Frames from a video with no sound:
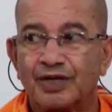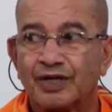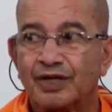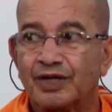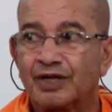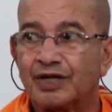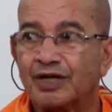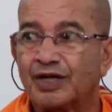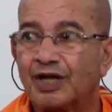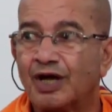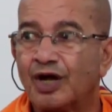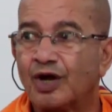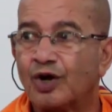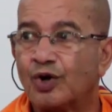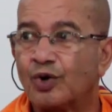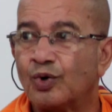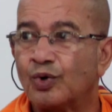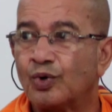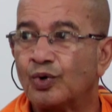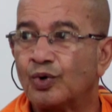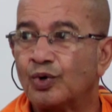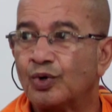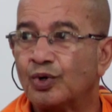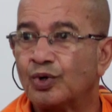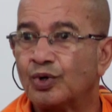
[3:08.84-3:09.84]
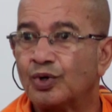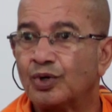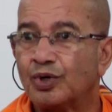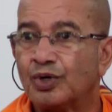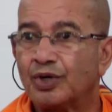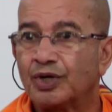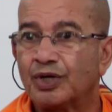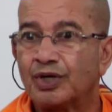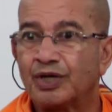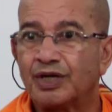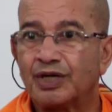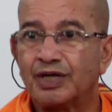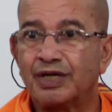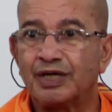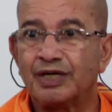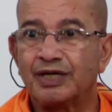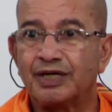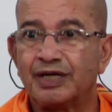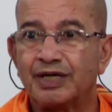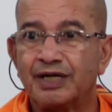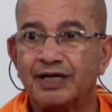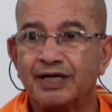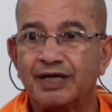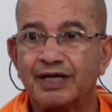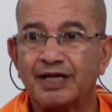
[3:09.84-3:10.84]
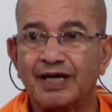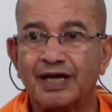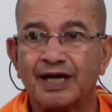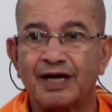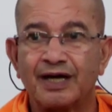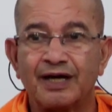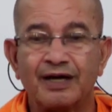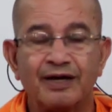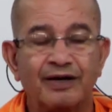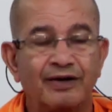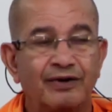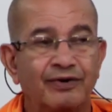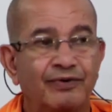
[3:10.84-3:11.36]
Now, in India,